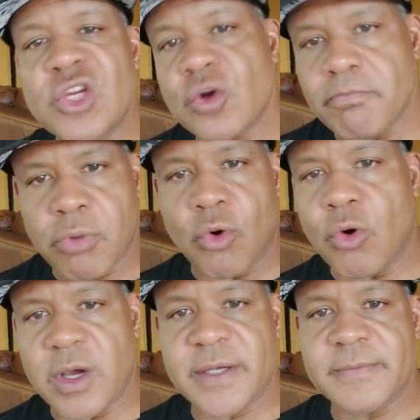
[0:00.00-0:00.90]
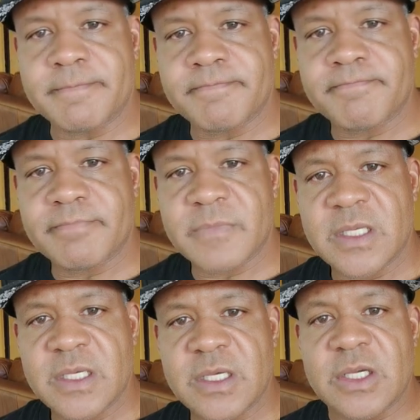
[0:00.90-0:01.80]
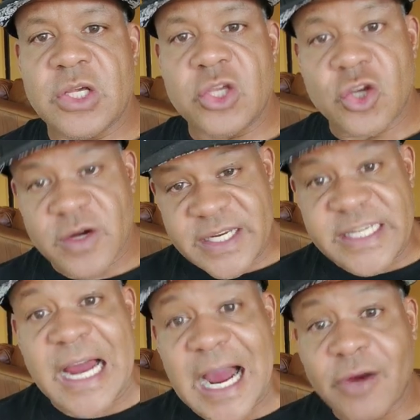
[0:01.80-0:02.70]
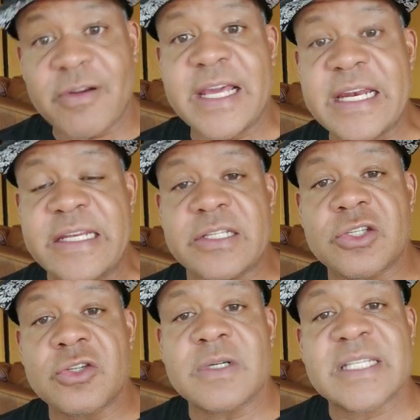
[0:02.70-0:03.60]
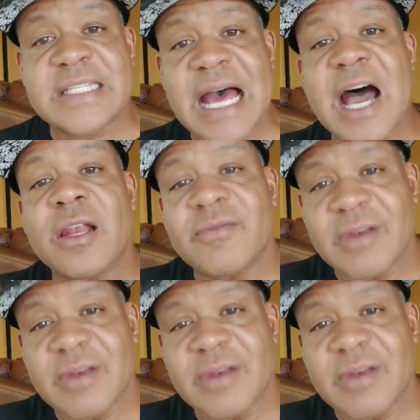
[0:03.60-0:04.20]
you're born, you're indoctrinated into a style of